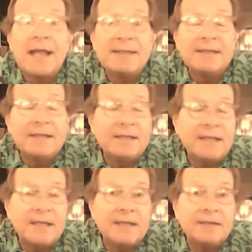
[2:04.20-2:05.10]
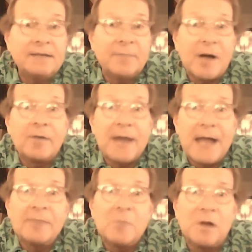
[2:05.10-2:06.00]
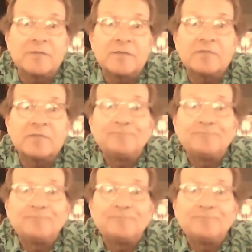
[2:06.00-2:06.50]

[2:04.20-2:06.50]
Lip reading: did it in about 9 months.